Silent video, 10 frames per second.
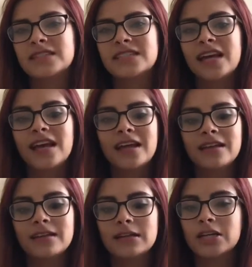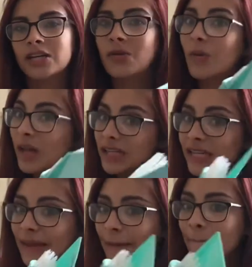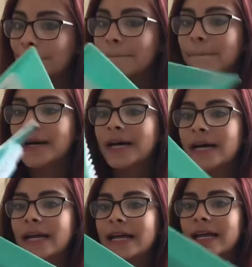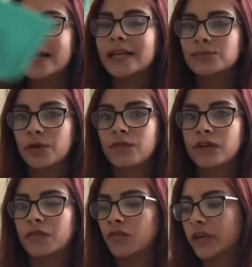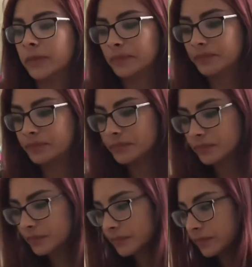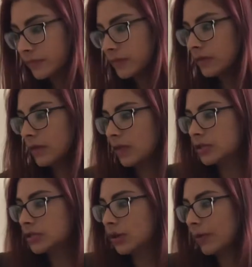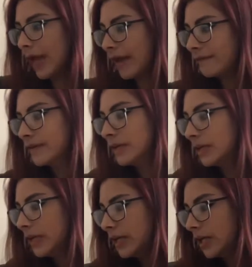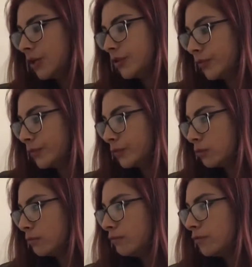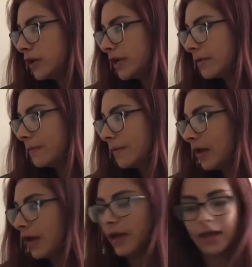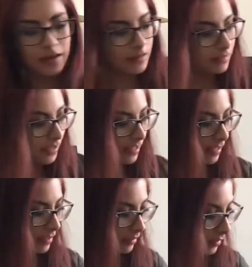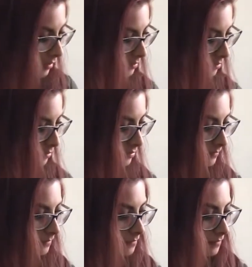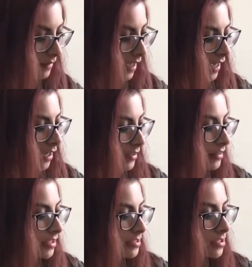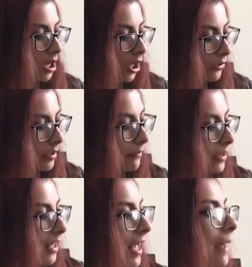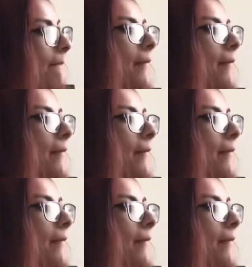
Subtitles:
not good quality, but it's perfect for him. So we have the broom for him, and then I got this coloring book at